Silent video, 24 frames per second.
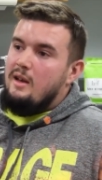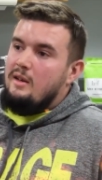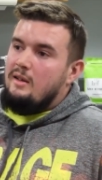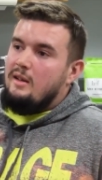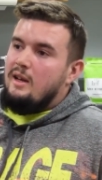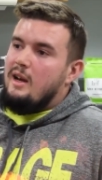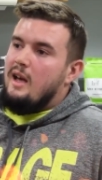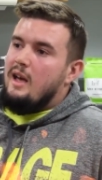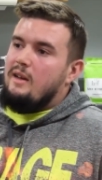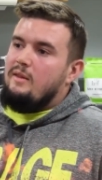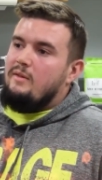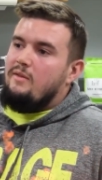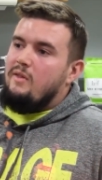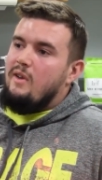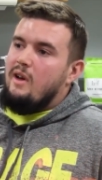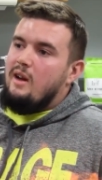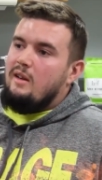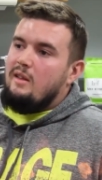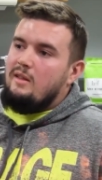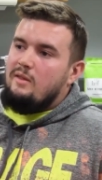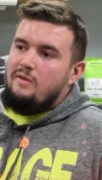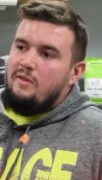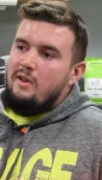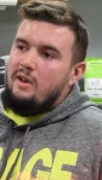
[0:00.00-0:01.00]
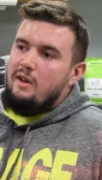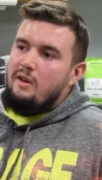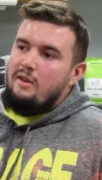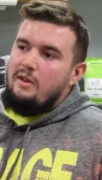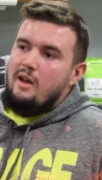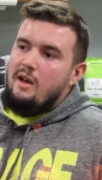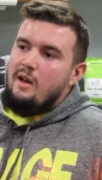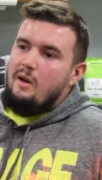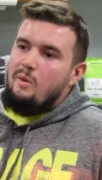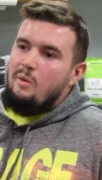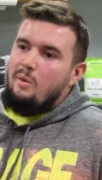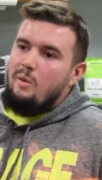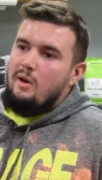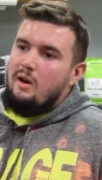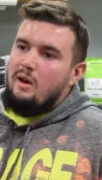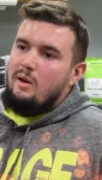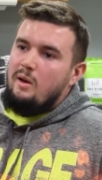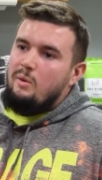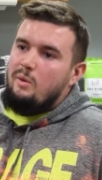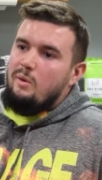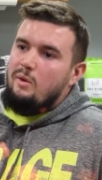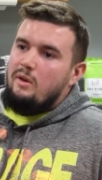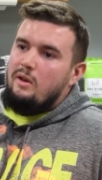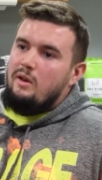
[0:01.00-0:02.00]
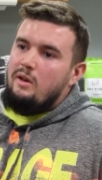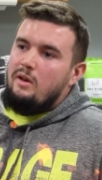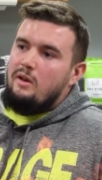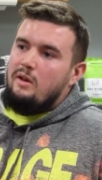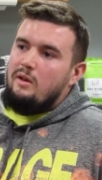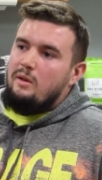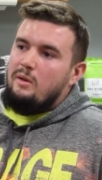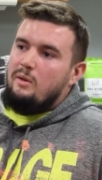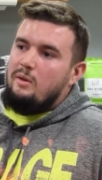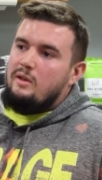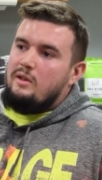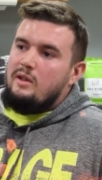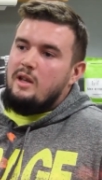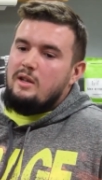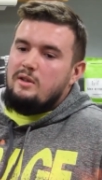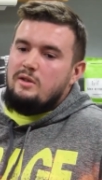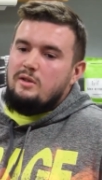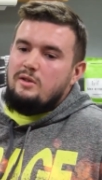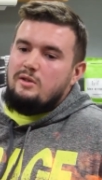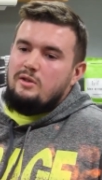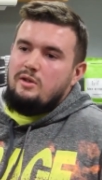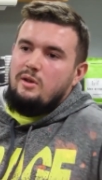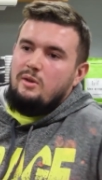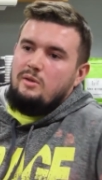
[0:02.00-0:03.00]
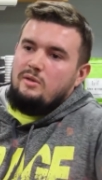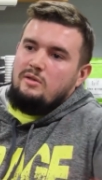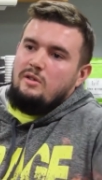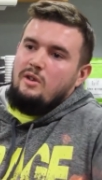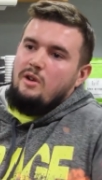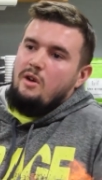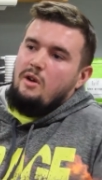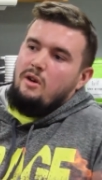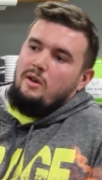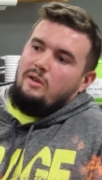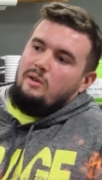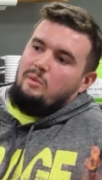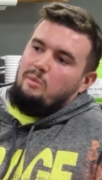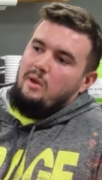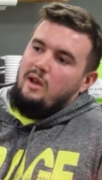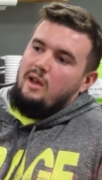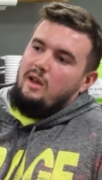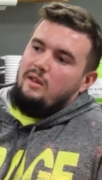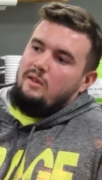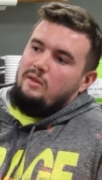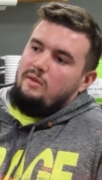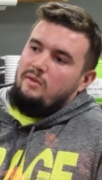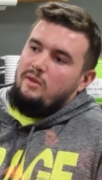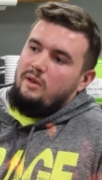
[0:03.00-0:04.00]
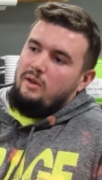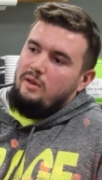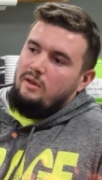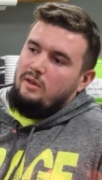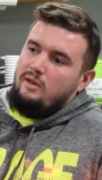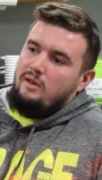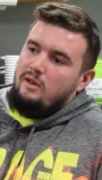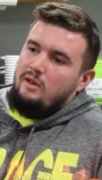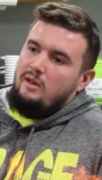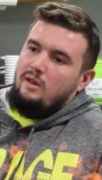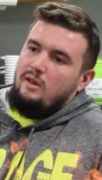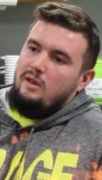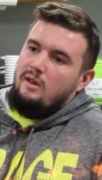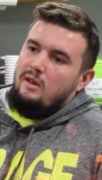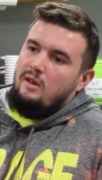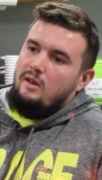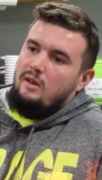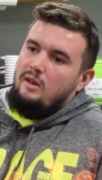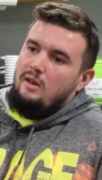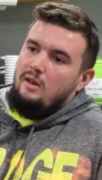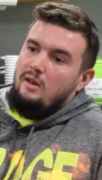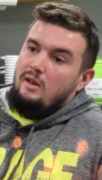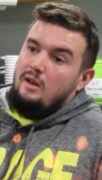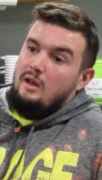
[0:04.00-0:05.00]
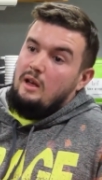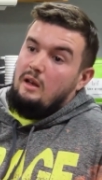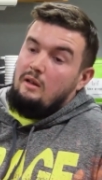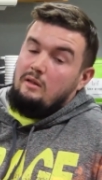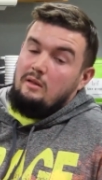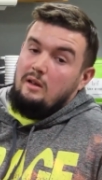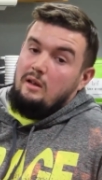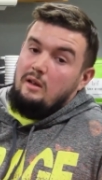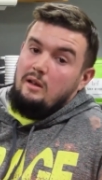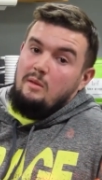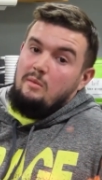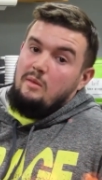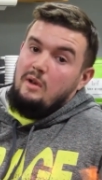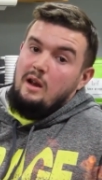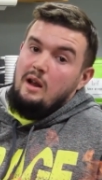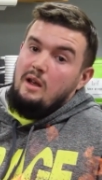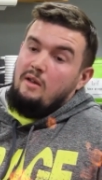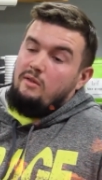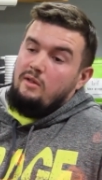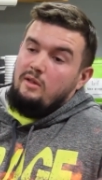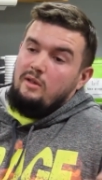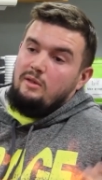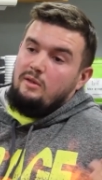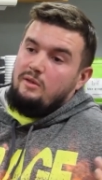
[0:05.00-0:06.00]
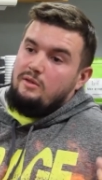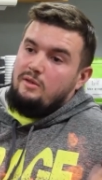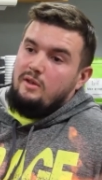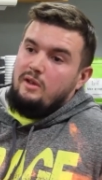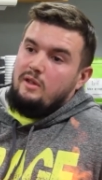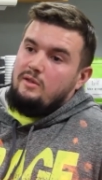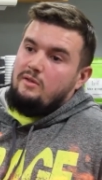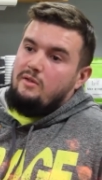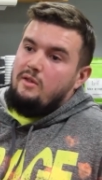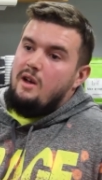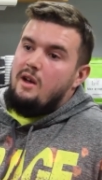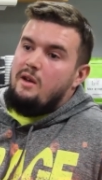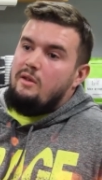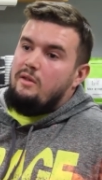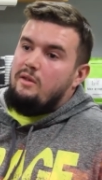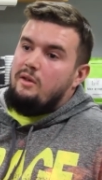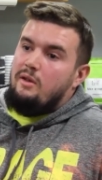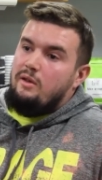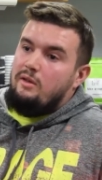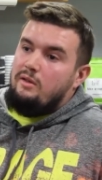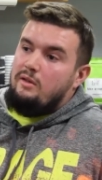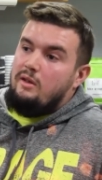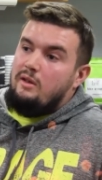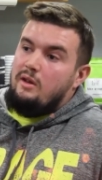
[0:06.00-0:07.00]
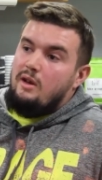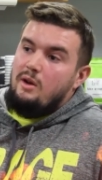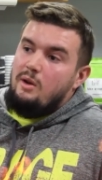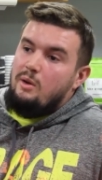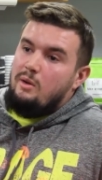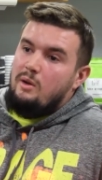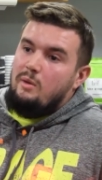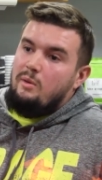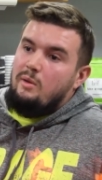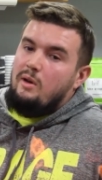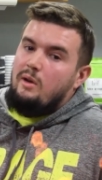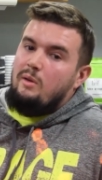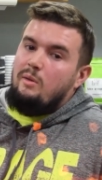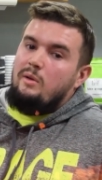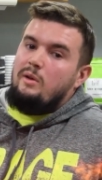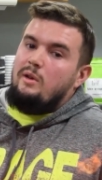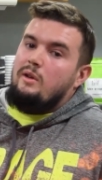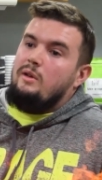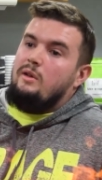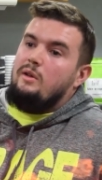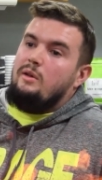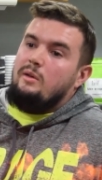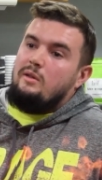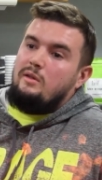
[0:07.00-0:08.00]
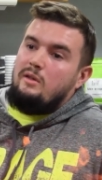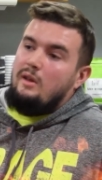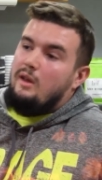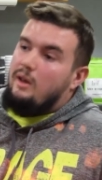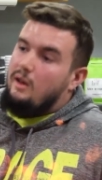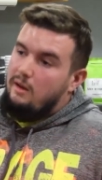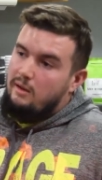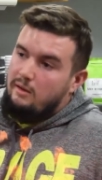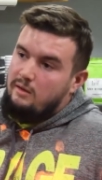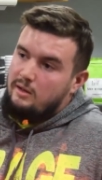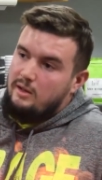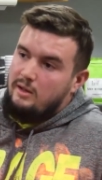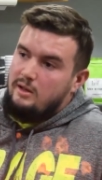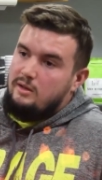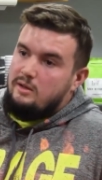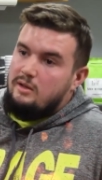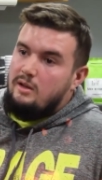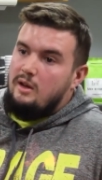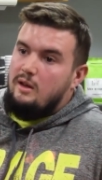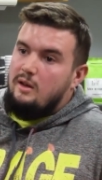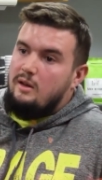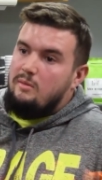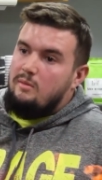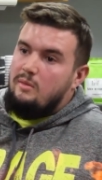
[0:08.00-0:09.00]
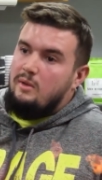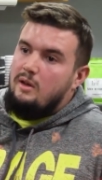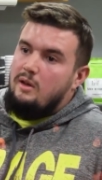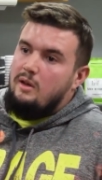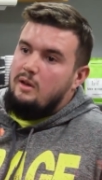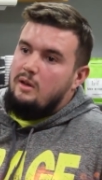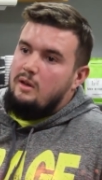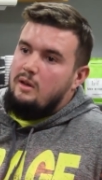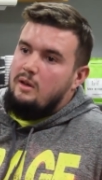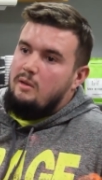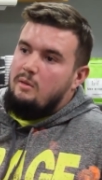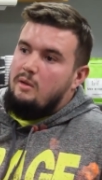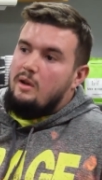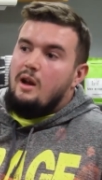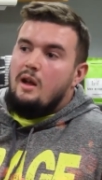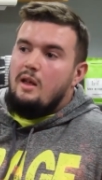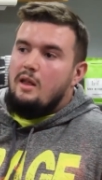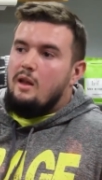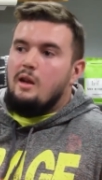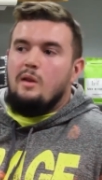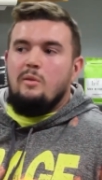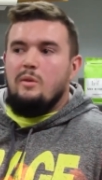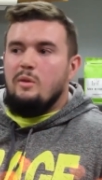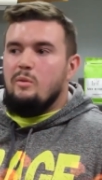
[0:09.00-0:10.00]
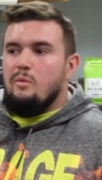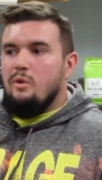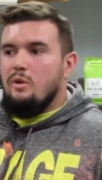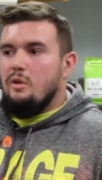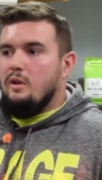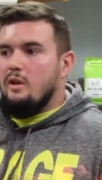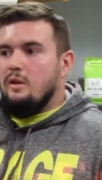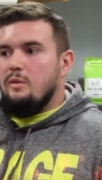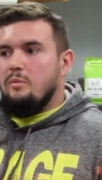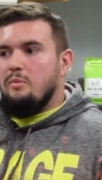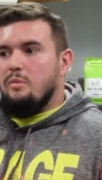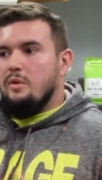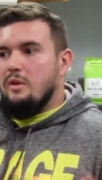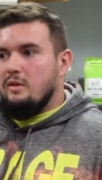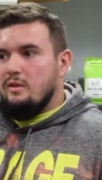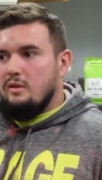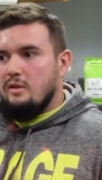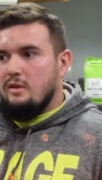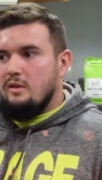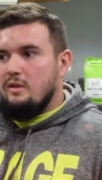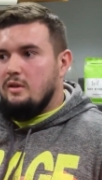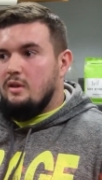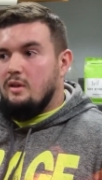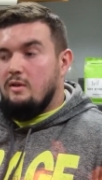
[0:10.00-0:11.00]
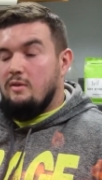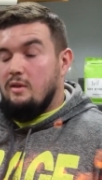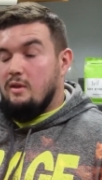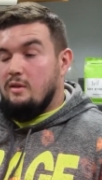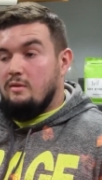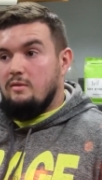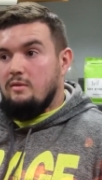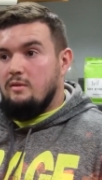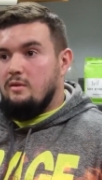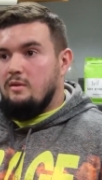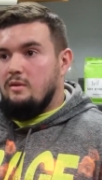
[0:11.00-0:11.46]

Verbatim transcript: like I had finally figured out what I wanted to do because I just chose the hardest path first. I was like, I mean, everything will transfer out of nursing. I don't know what I want to do. It's a guaranteed job. But now that I'm in more like business stuff, I